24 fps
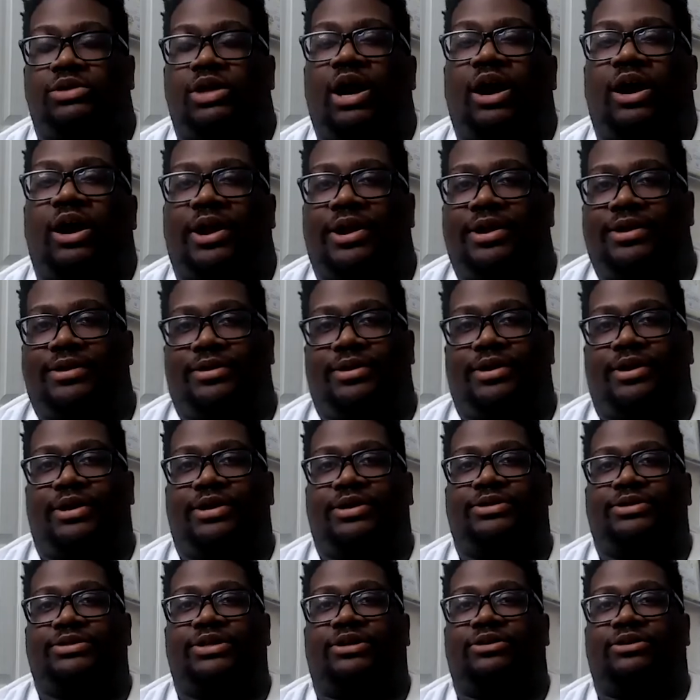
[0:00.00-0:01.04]
All right.
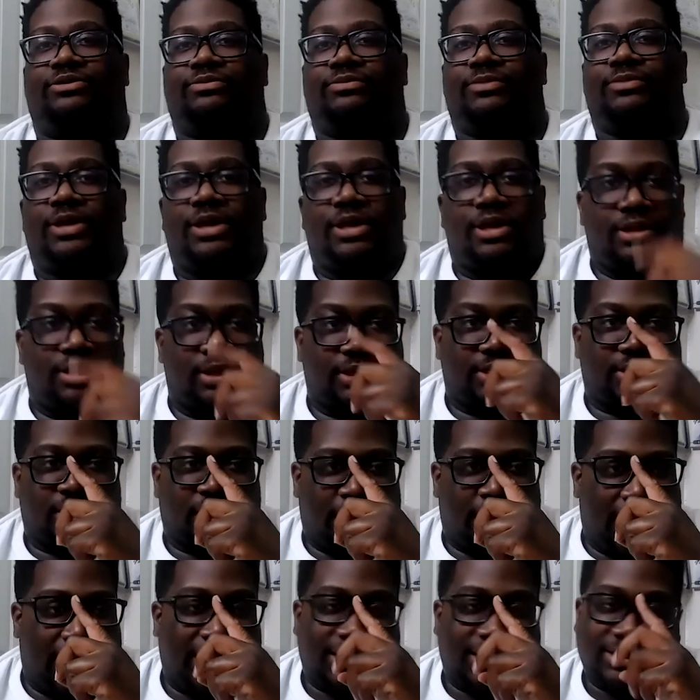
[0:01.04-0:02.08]
So this
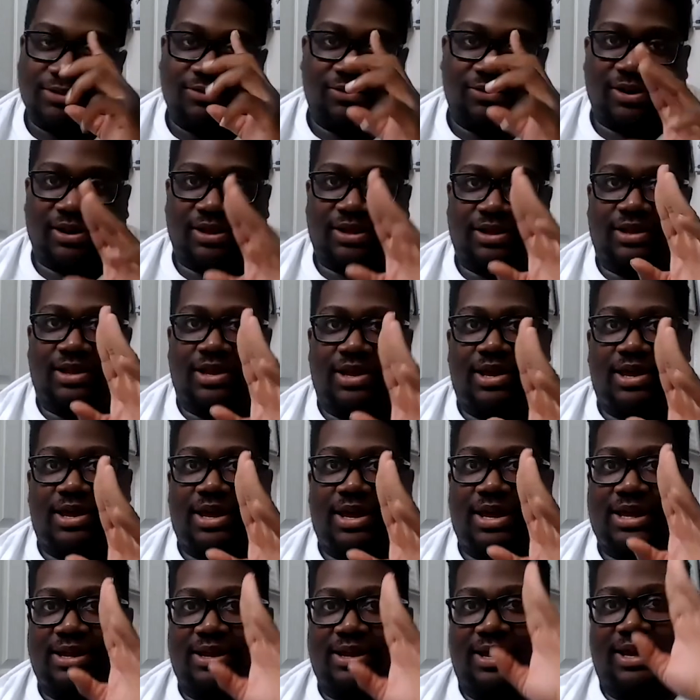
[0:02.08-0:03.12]
last one,
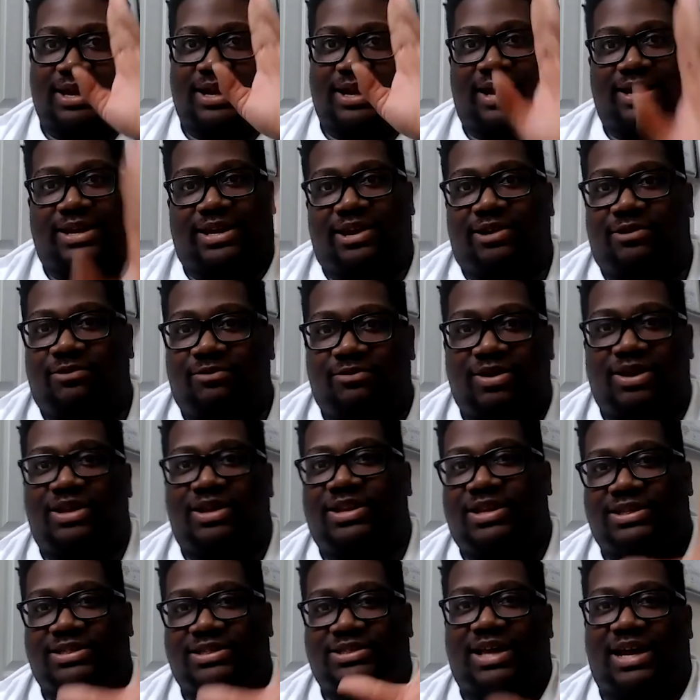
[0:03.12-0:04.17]
and I get
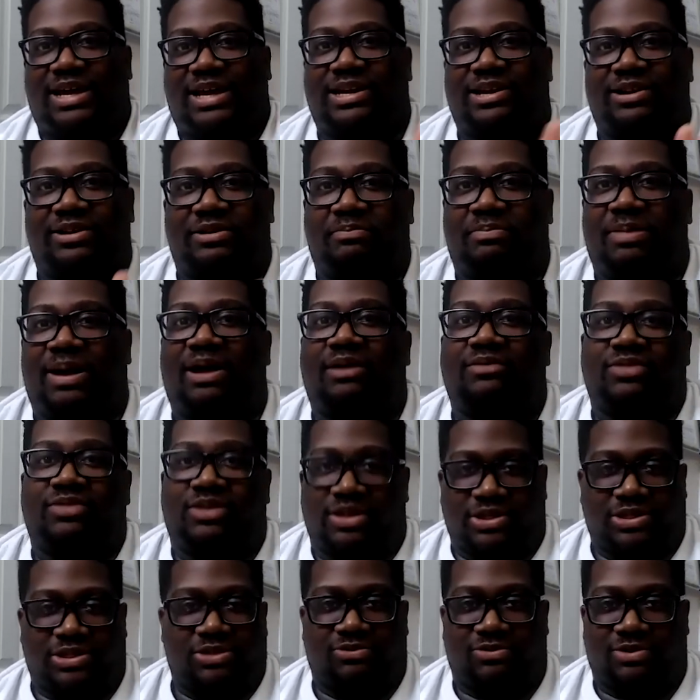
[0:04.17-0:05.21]
really excited about
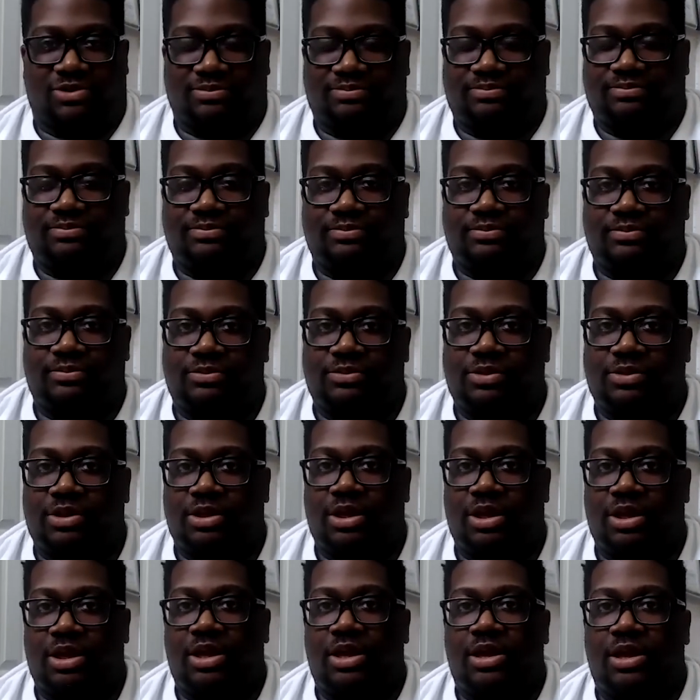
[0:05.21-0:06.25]
this one.
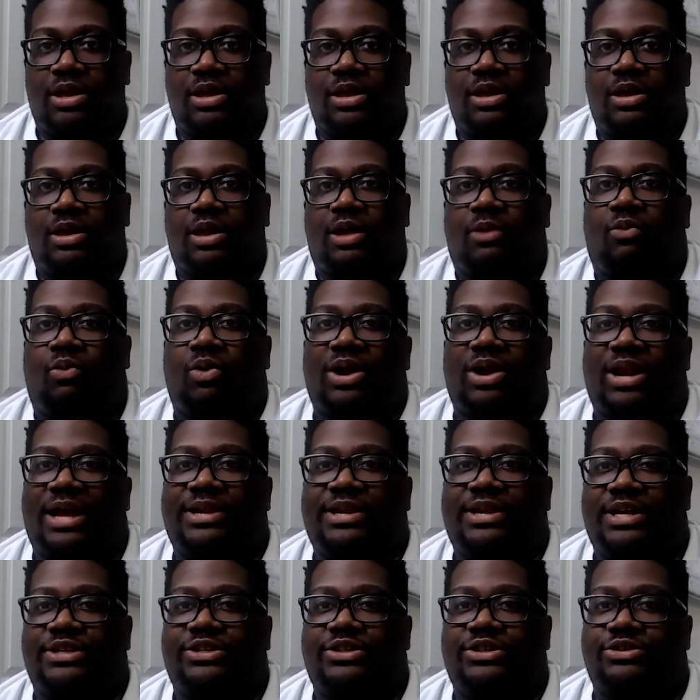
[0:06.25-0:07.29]
What I
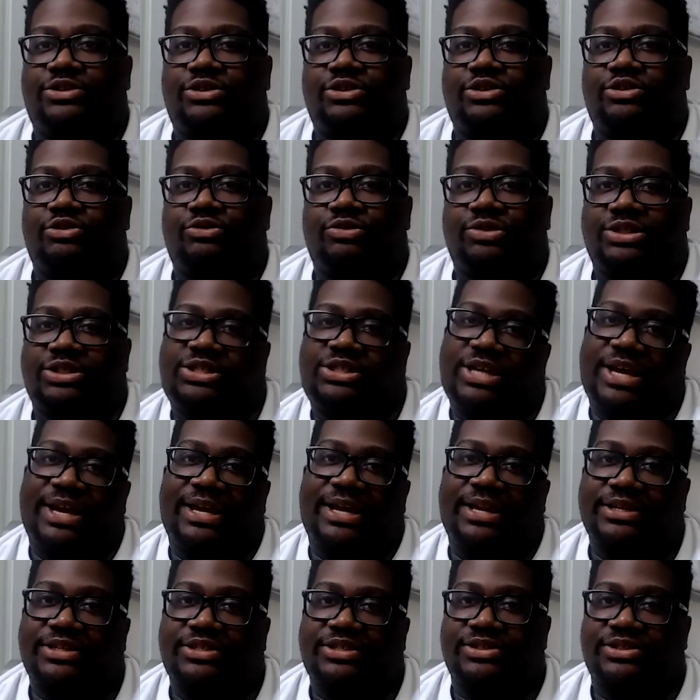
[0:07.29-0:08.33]
need you to do is
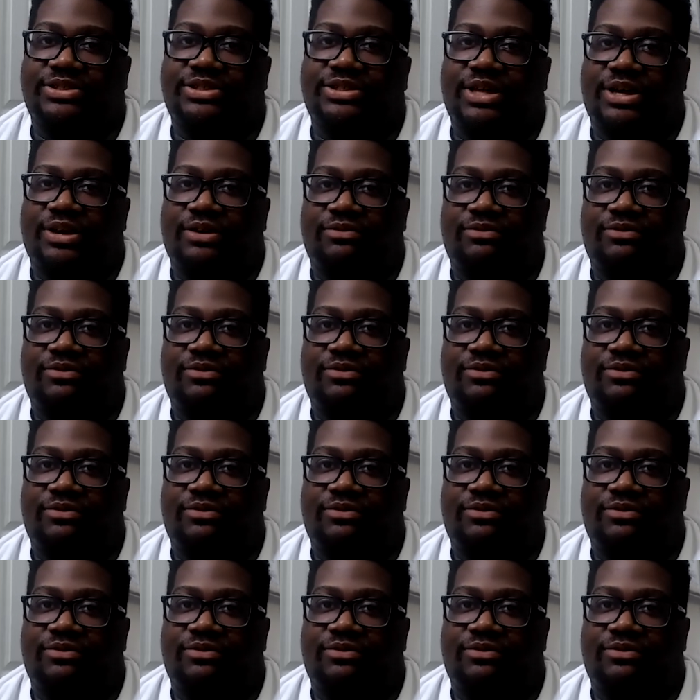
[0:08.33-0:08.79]
challenge yourself.